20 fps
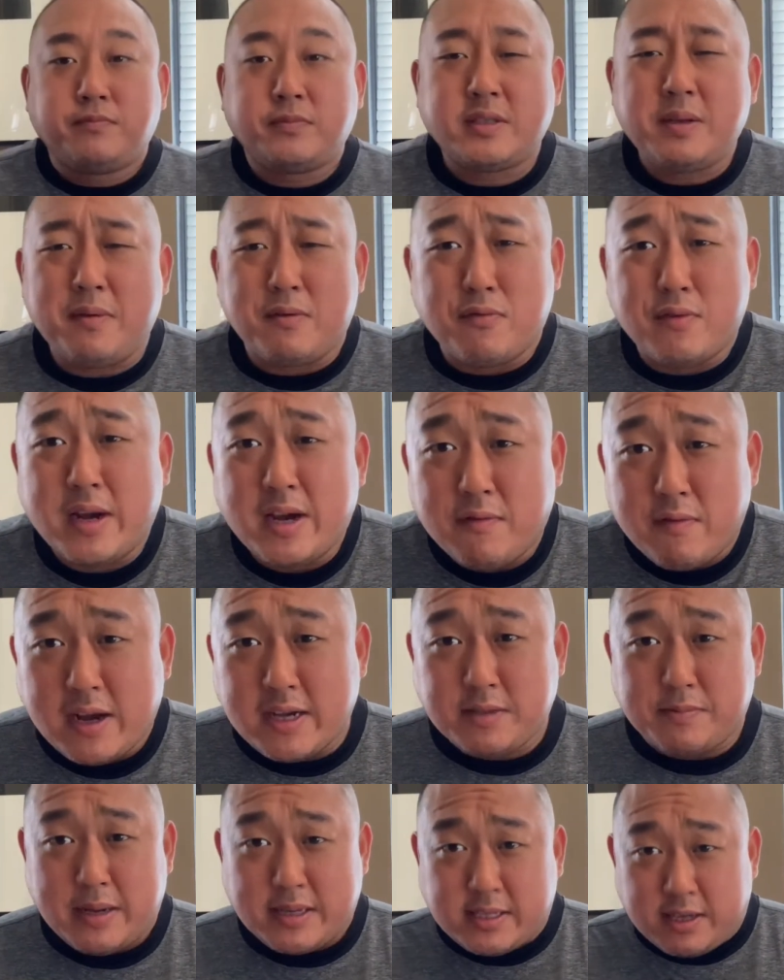Let me
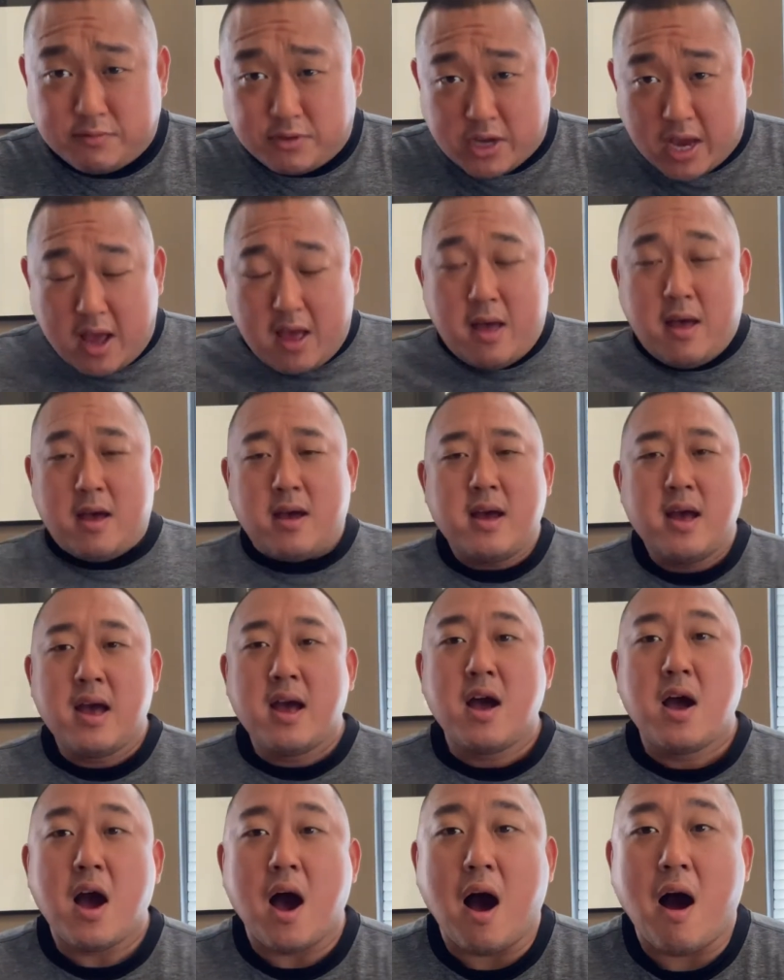rearrange myself,
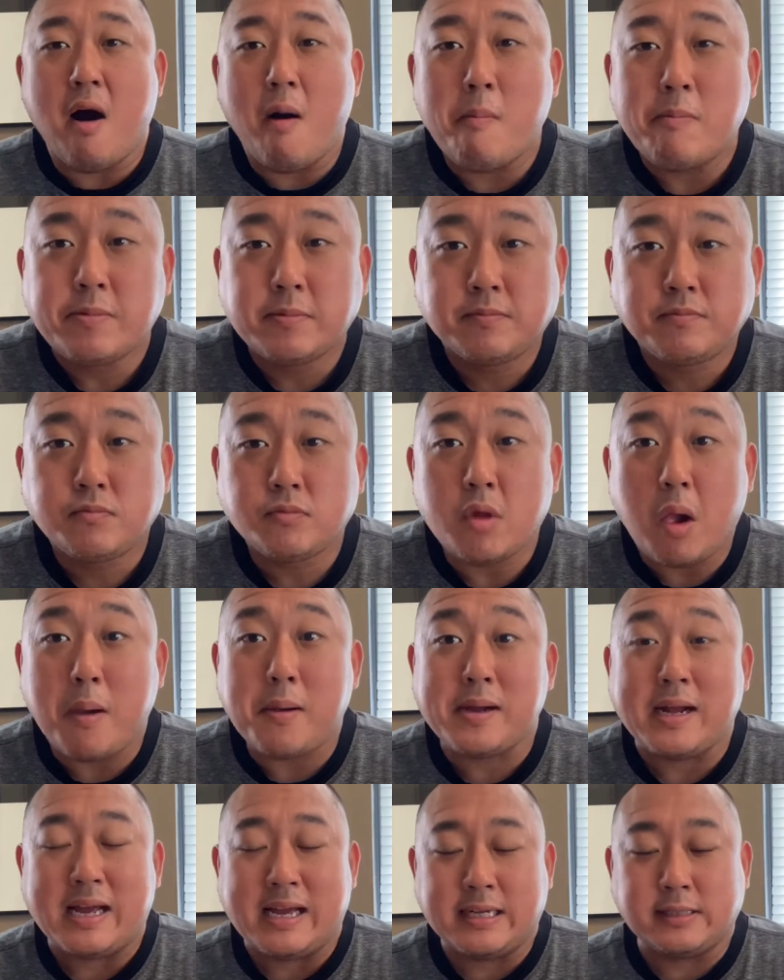John.
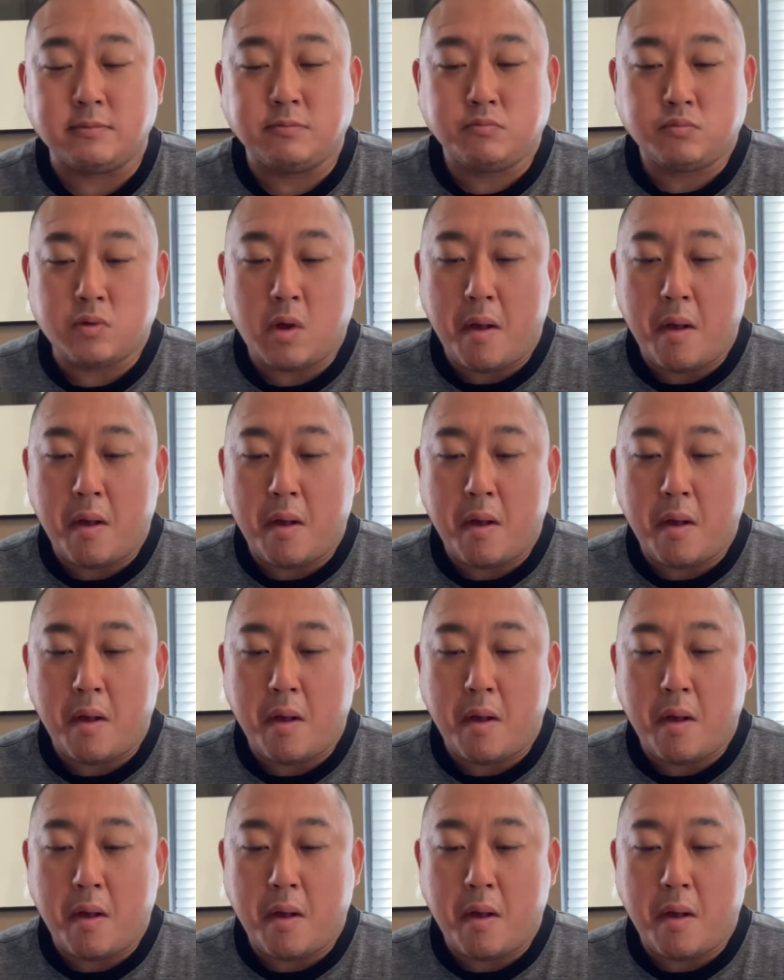And